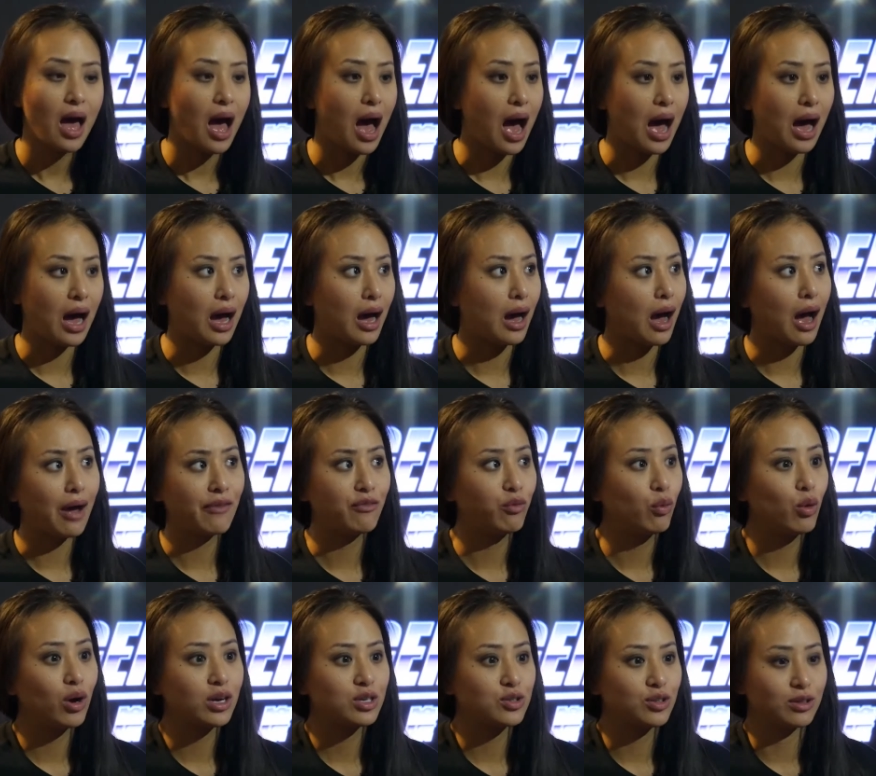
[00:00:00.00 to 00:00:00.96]
I've
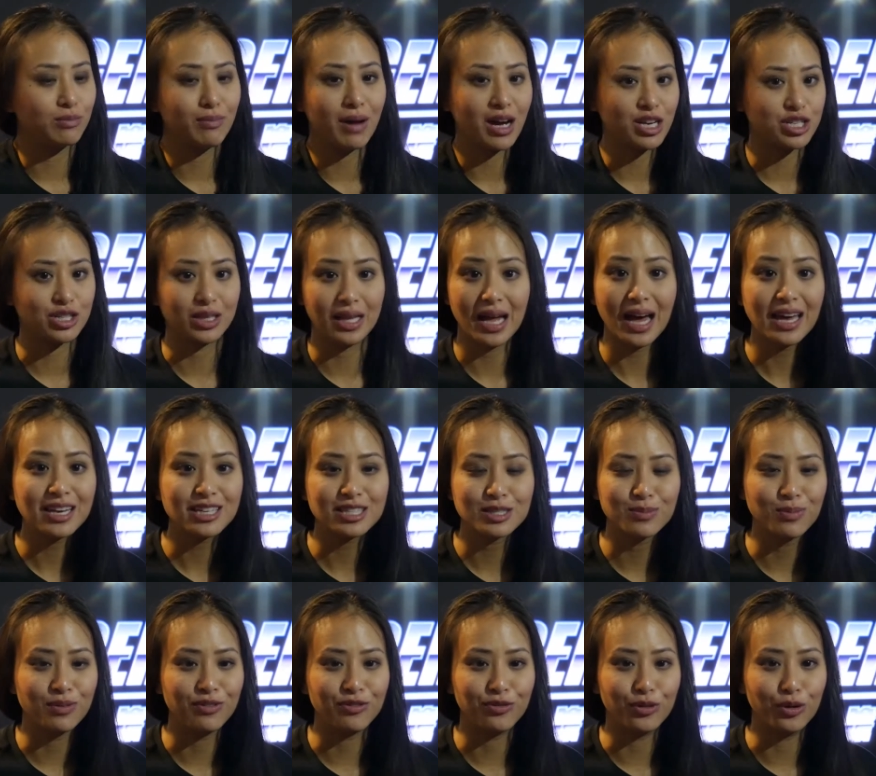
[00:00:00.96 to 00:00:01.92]
worked with martial artists
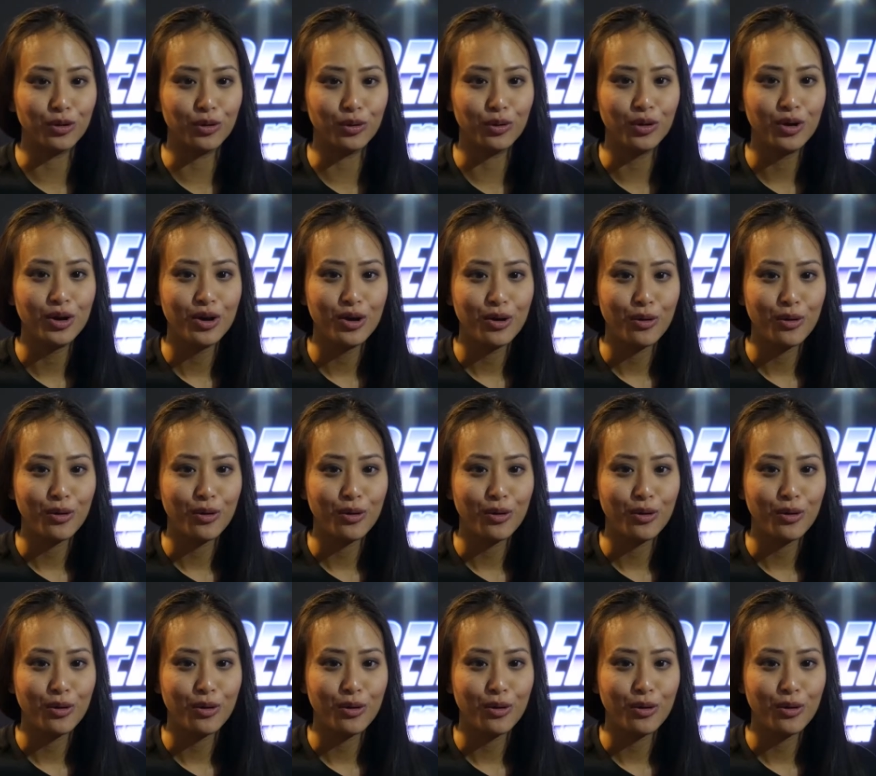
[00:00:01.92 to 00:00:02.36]
before